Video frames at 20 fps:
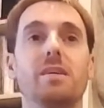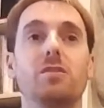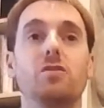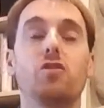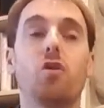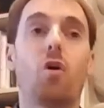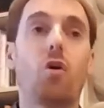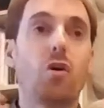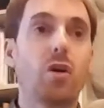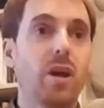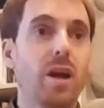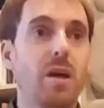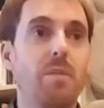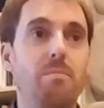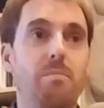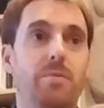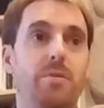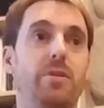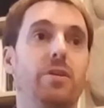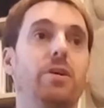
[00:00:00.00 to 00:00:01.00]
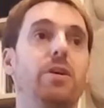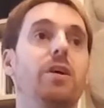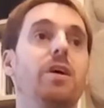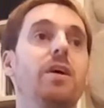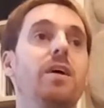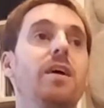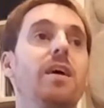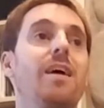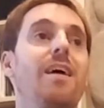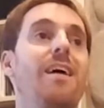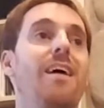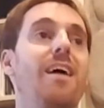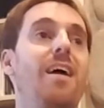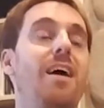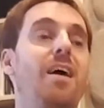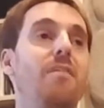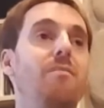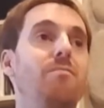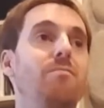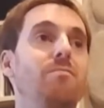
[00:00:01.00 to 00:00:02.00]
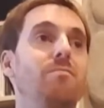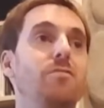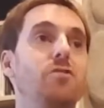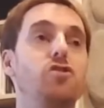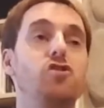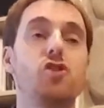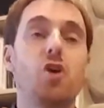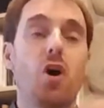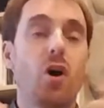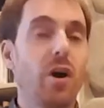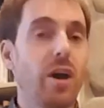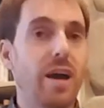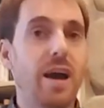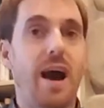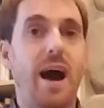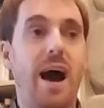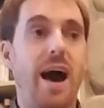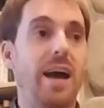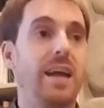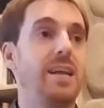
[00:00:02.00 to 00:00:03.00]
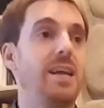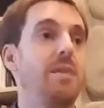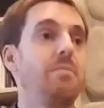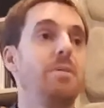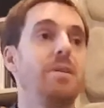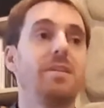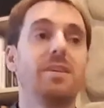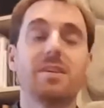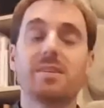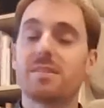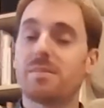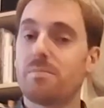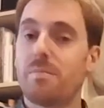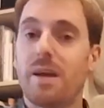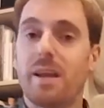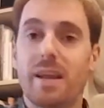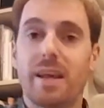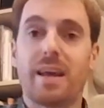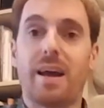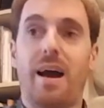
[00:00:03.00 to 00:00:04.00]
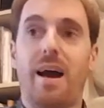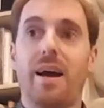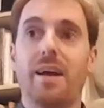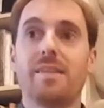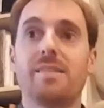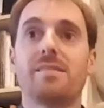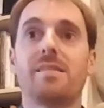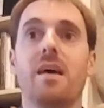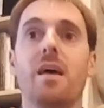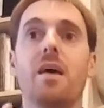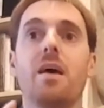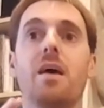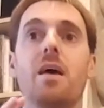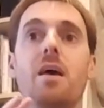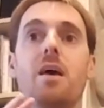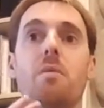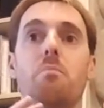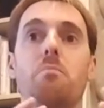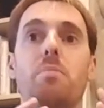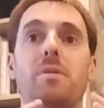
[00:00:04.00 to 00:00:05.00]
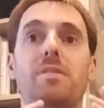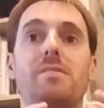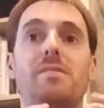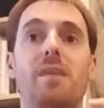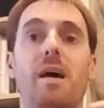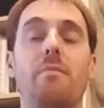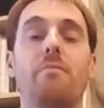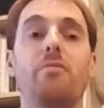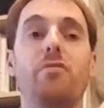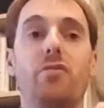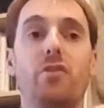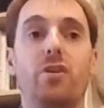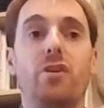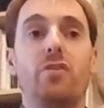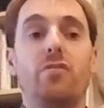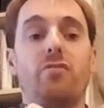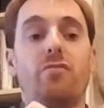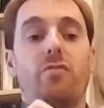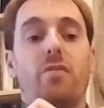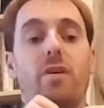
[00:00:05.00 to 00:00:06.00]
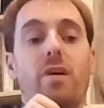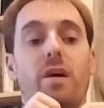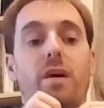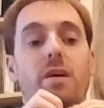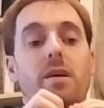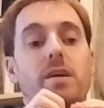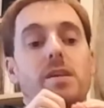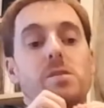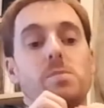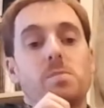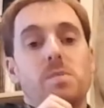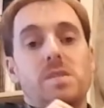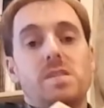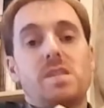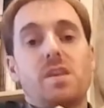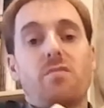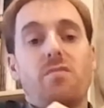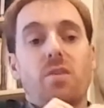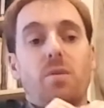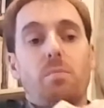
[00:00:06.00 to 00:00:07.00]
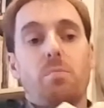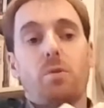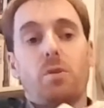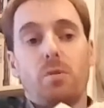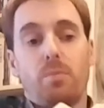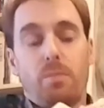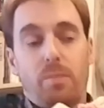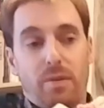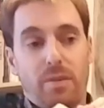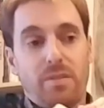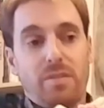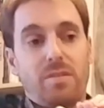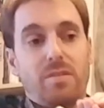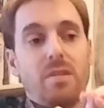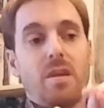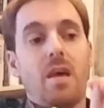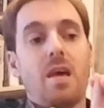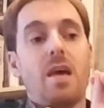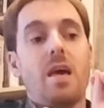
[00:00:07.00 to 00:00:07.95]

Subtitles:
doorkeeper, joy guide. I mean, there's many guides, but some serve a specific purpose.